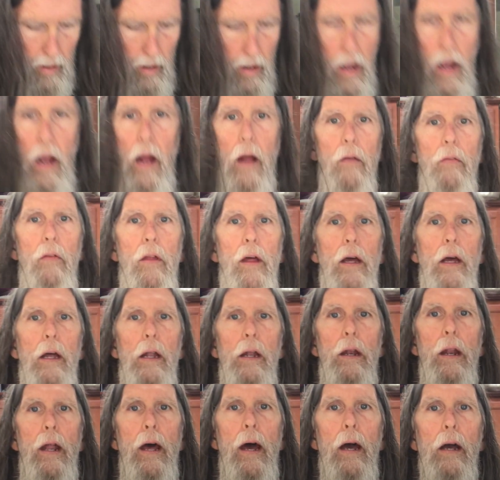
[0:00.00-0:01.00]
And
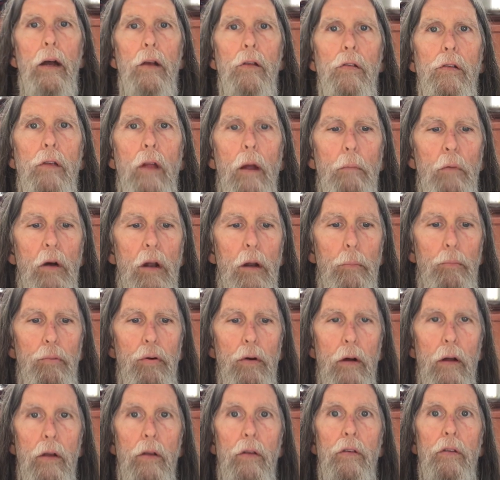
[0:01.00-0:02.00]
then next, I'm going to
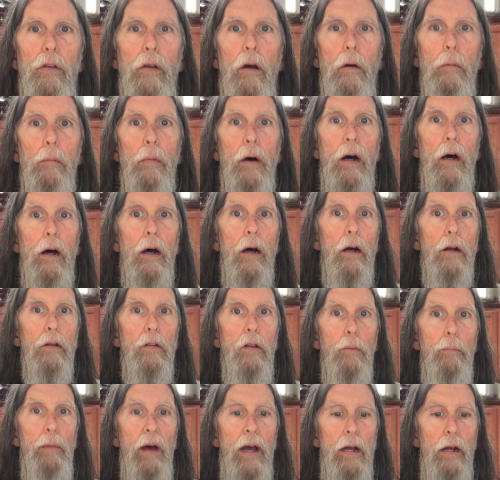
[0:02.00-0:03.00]
put some
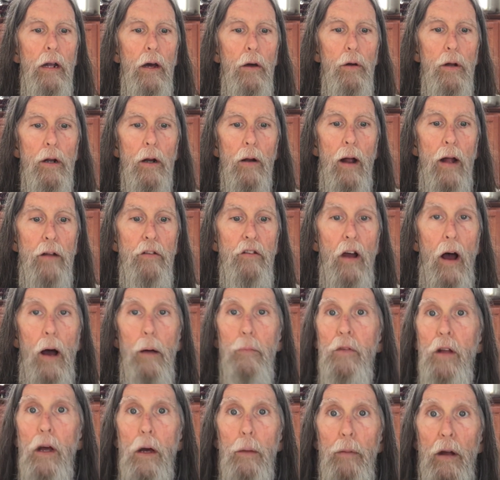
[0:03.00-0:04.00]
tomato here I
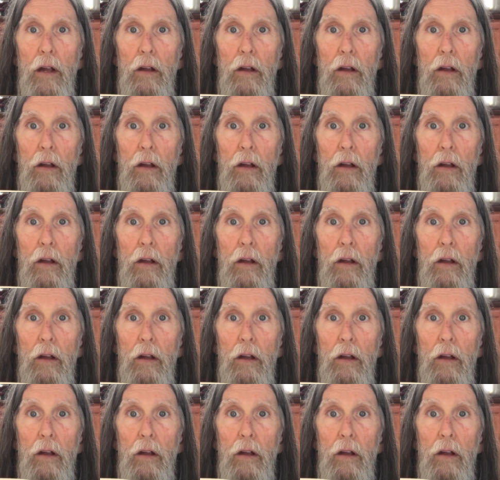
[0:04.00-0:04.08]
chopped up.